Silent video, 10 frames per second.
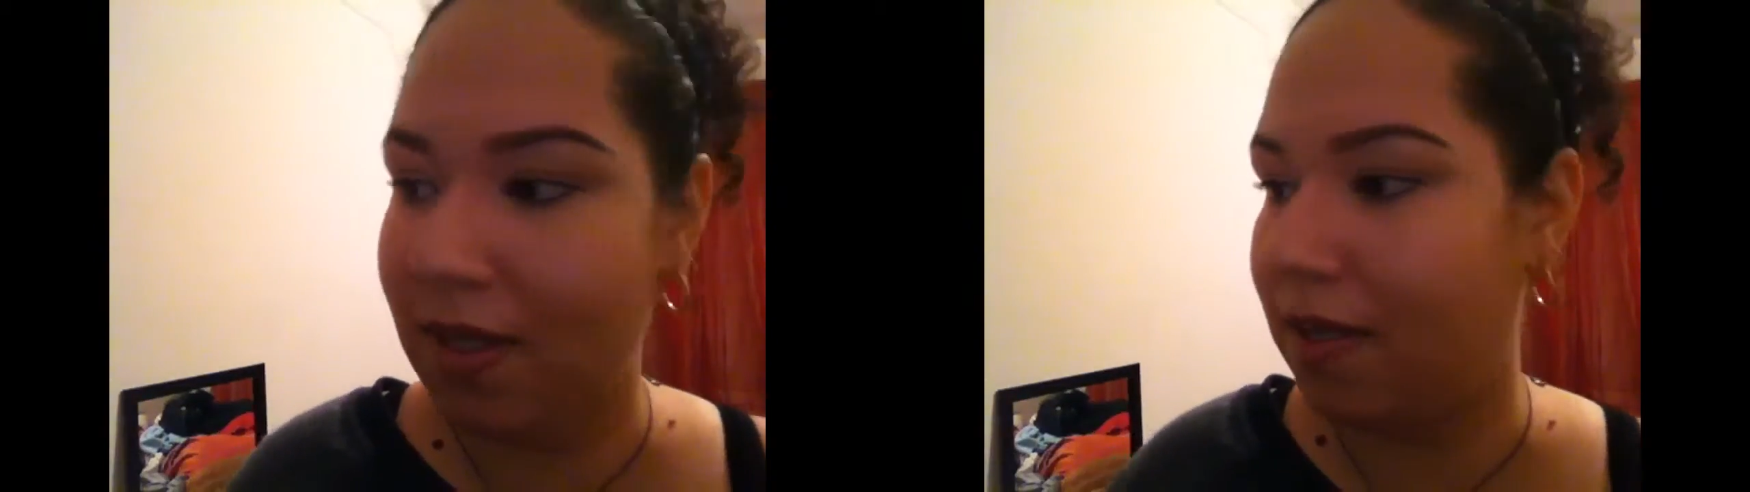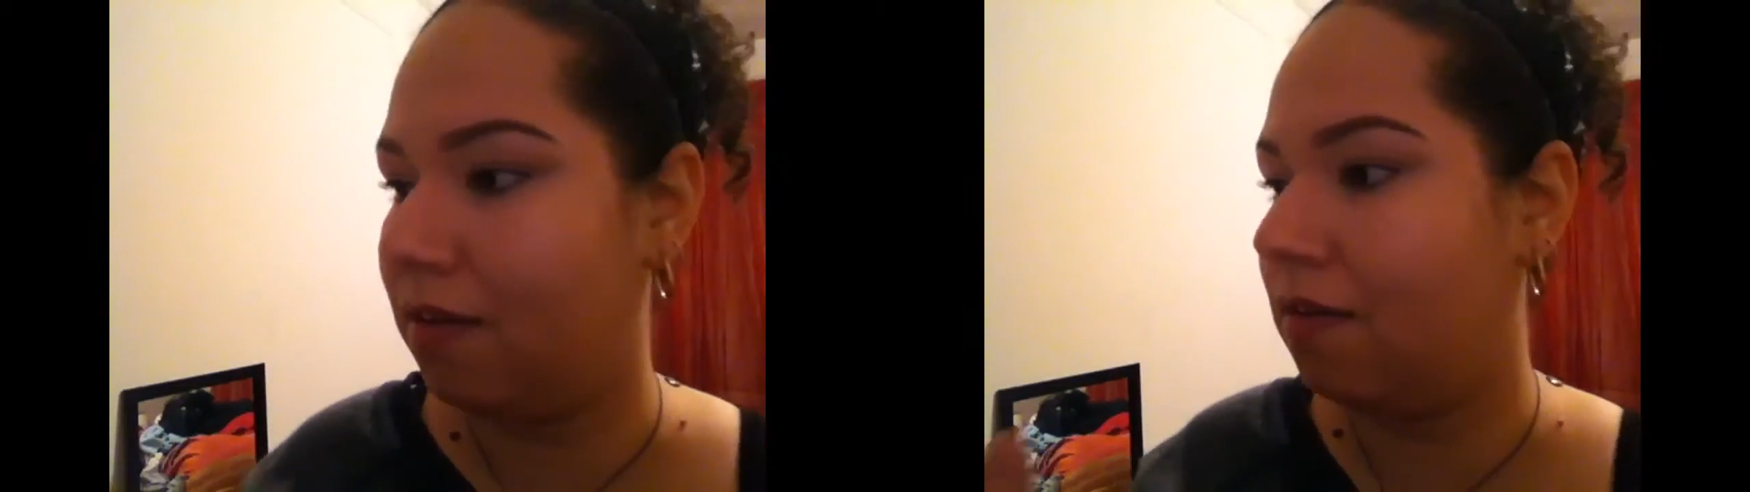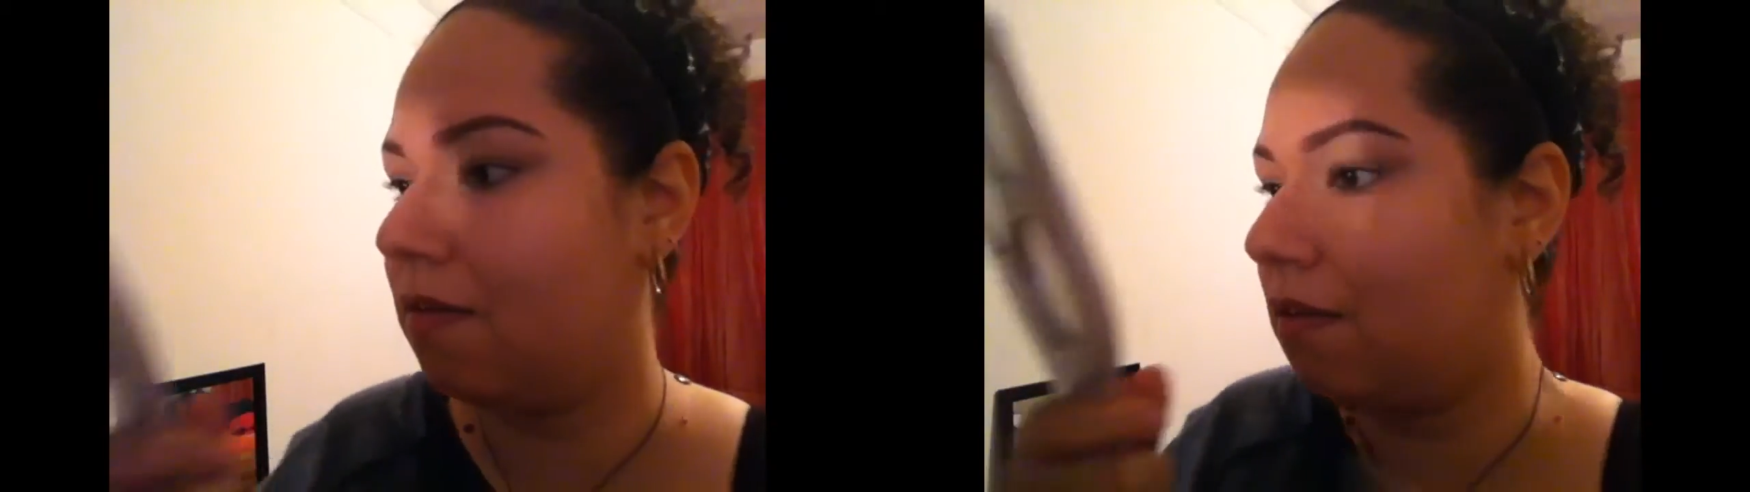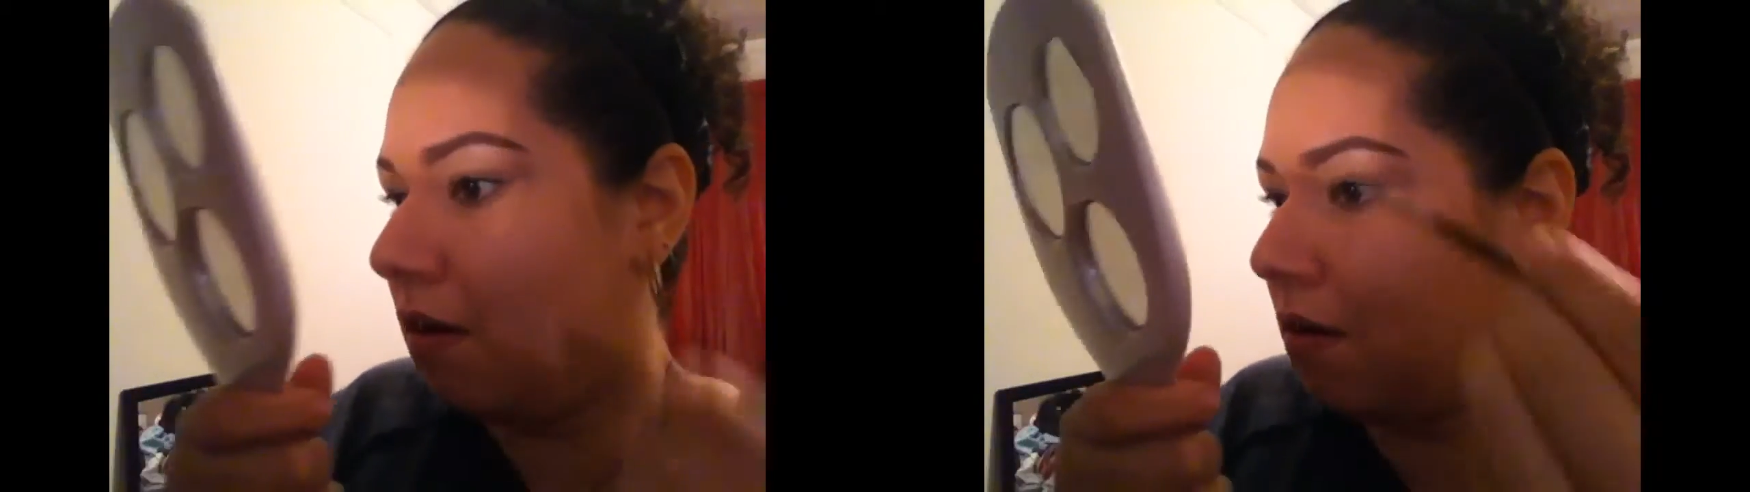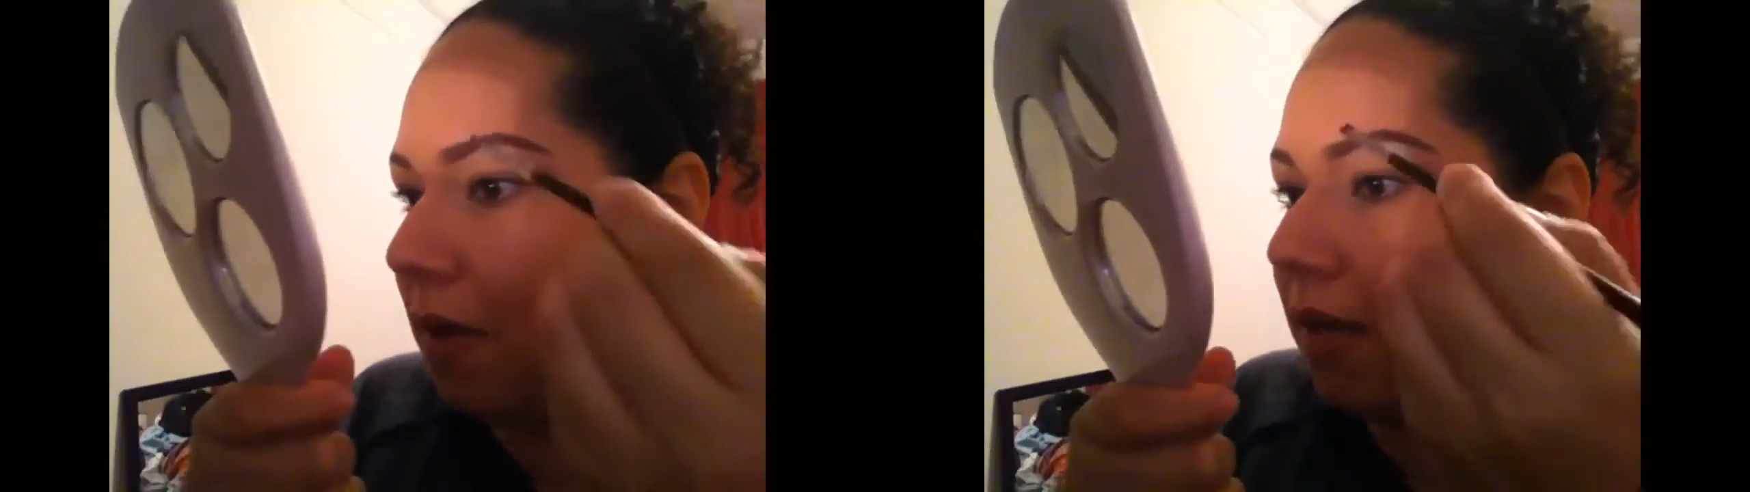then
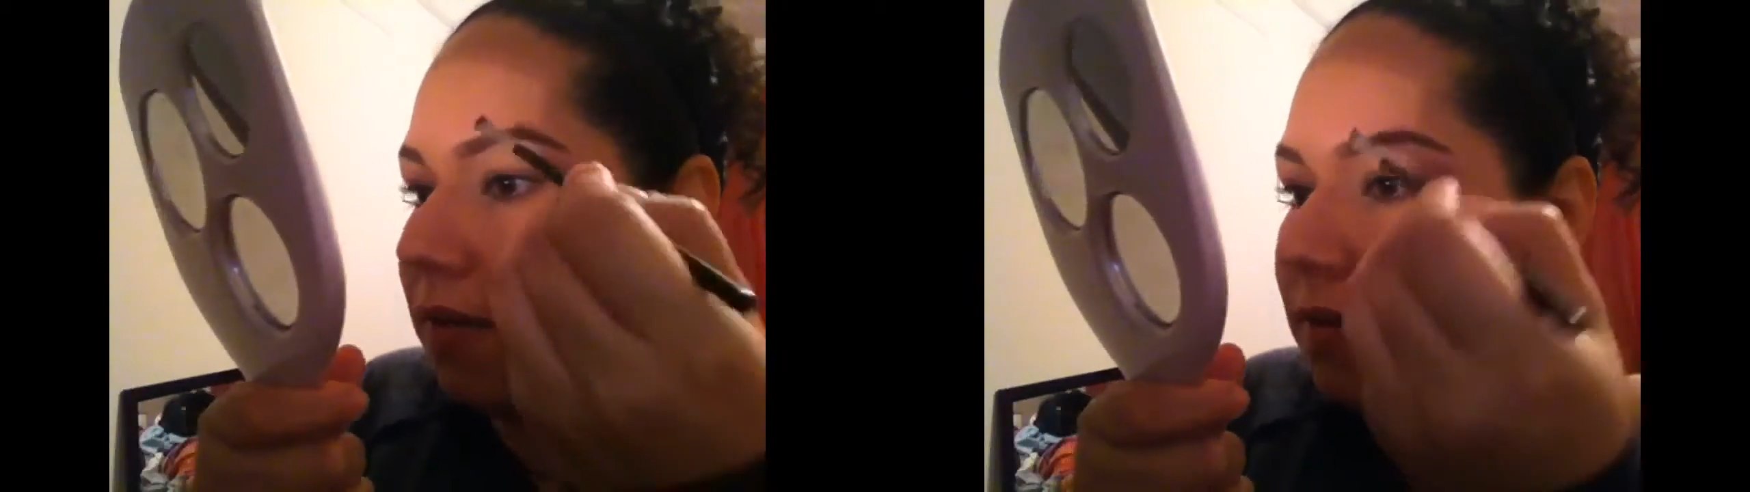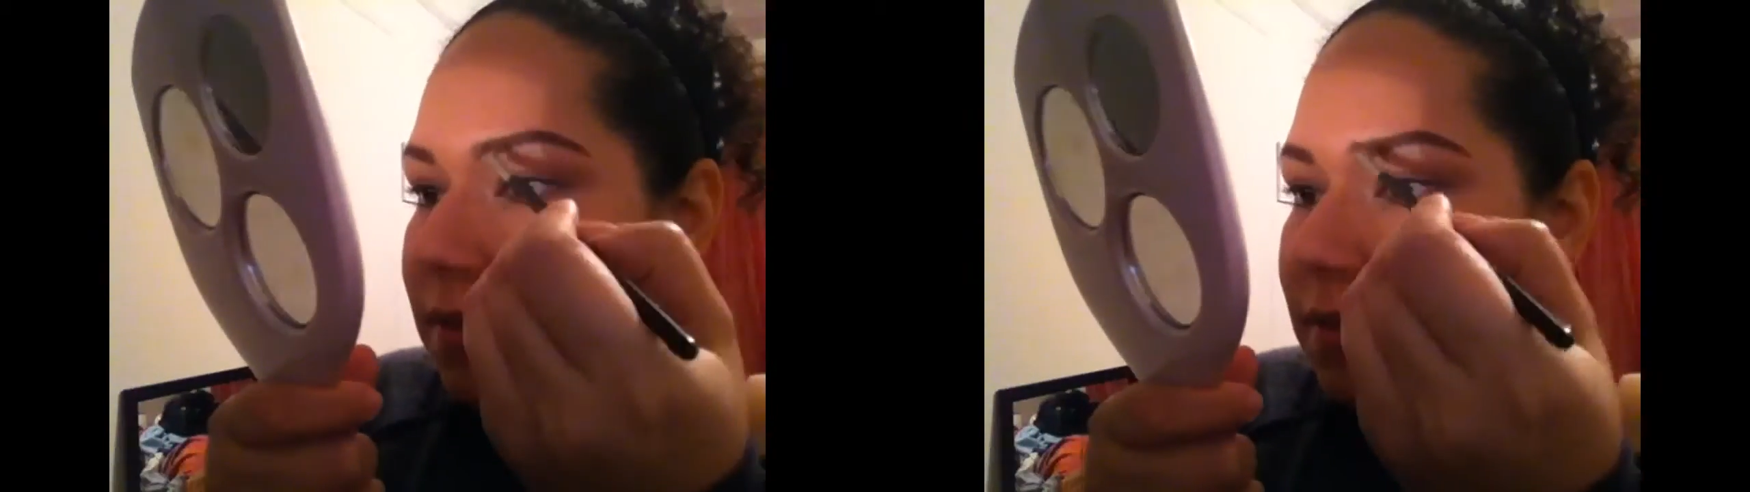oh well.